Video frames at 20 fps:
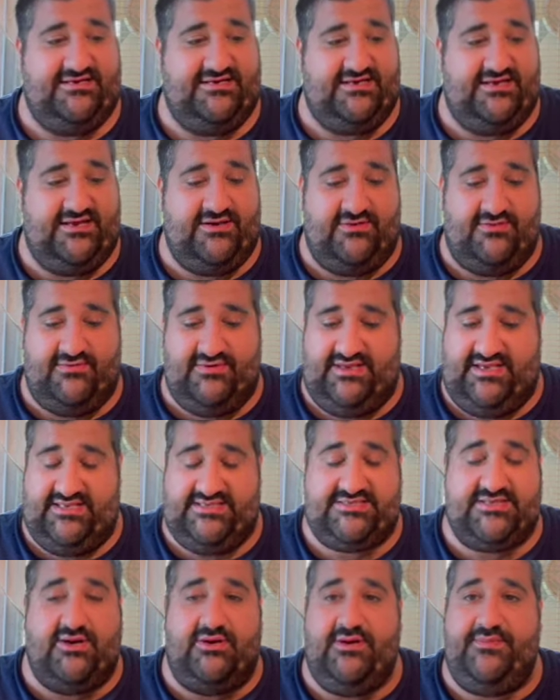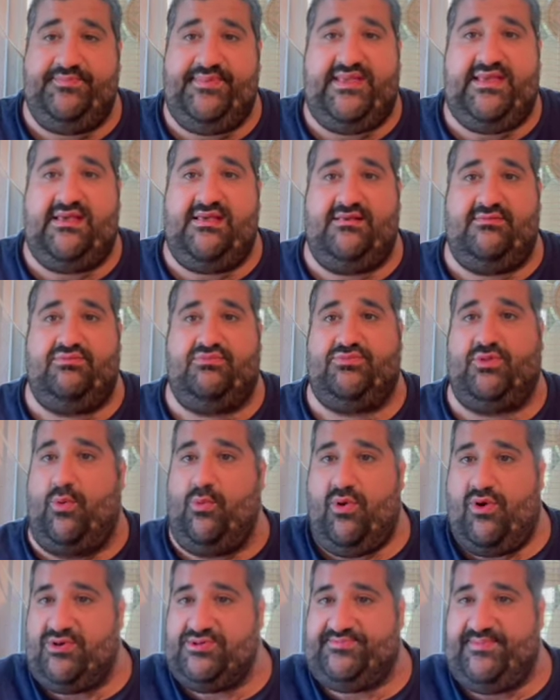it is going to be the
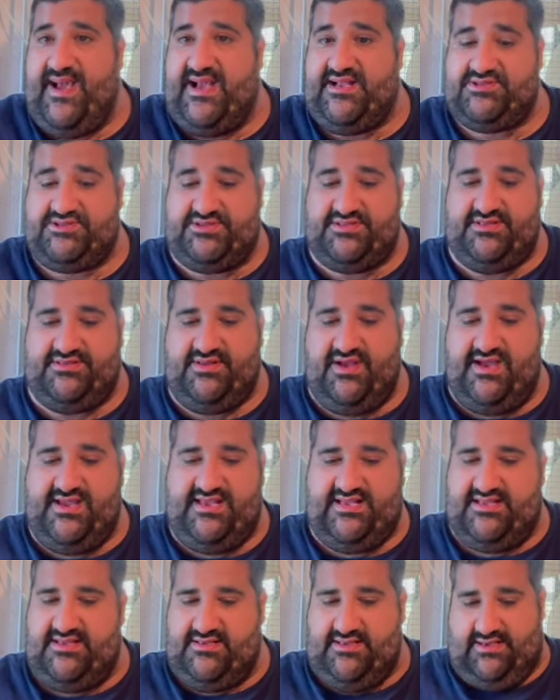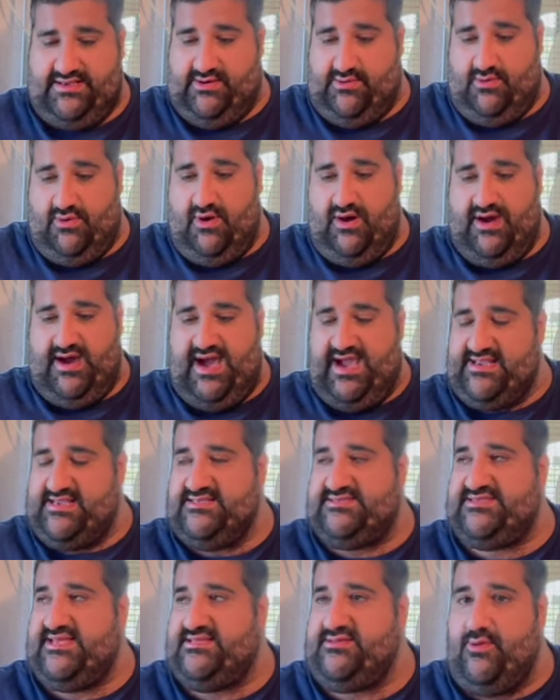worst match of the night, or I
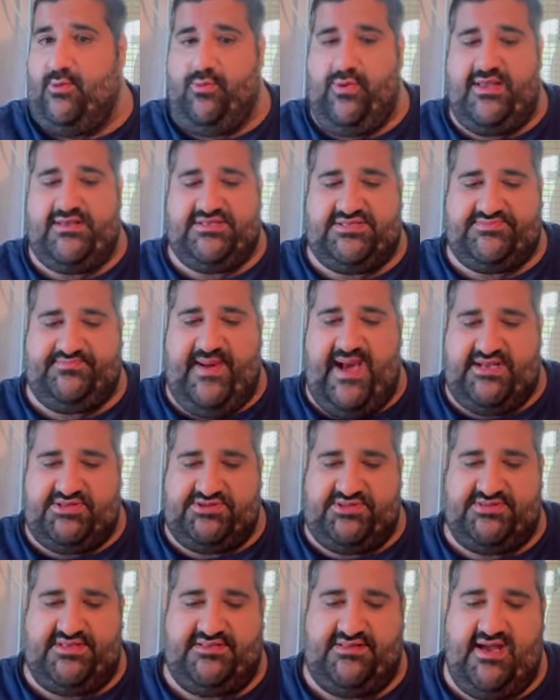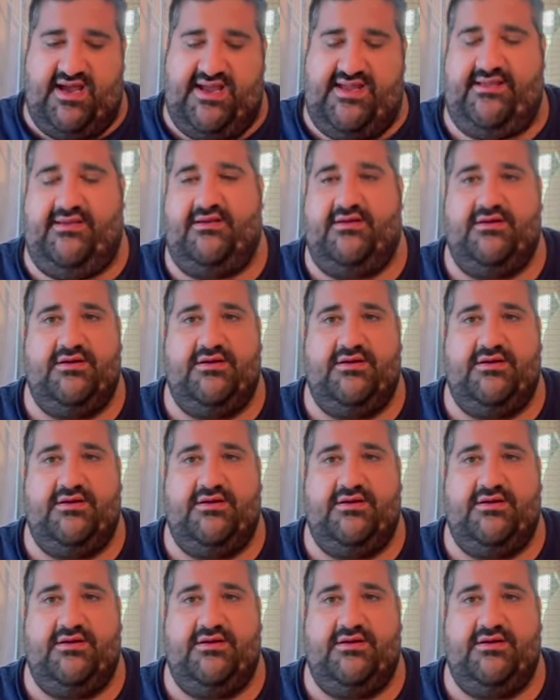could say the weakest match of the night.